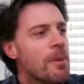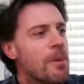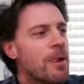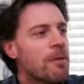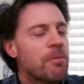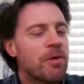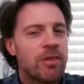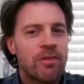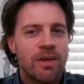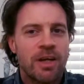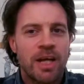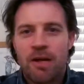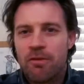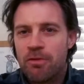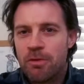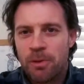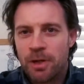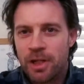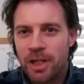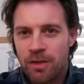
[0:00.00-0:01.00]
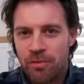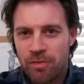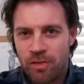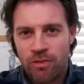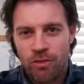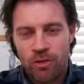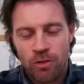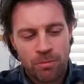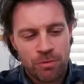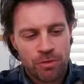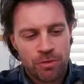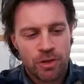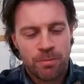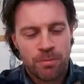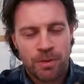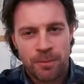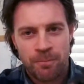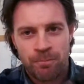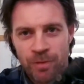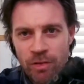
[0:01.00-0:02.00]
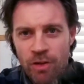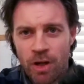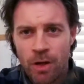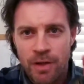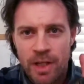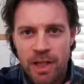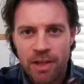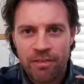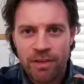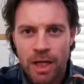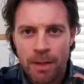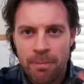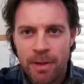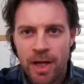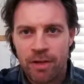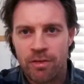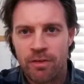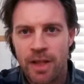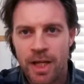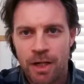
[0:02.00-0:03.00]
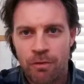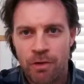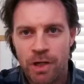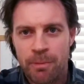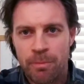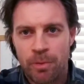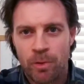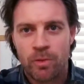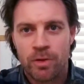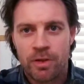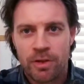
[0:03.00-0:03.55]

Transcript: But everybody loves a Stormtrooper. So let's get back to that Greeble,